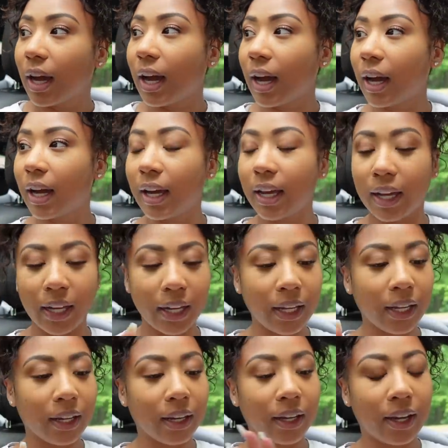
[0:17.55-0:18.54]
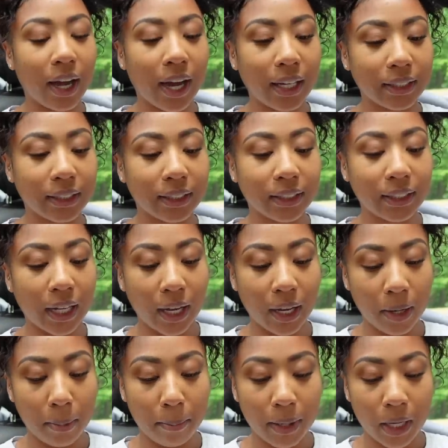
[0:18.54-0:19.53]
I got
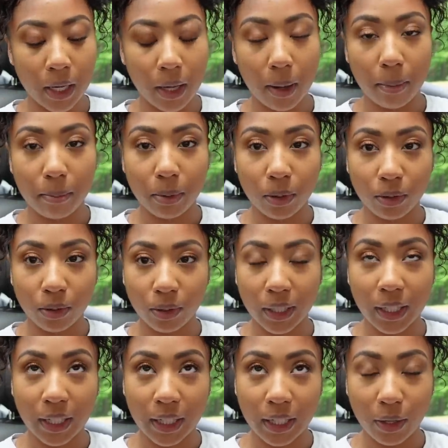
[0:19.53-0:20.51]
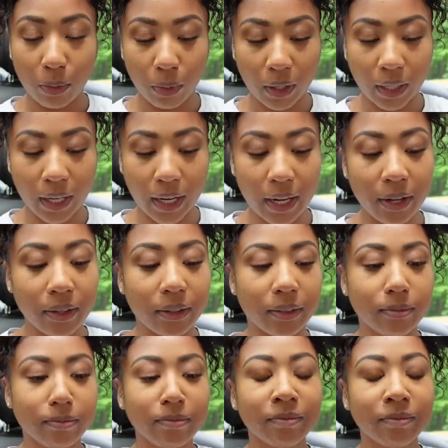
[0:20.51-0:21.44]
some pre-workout.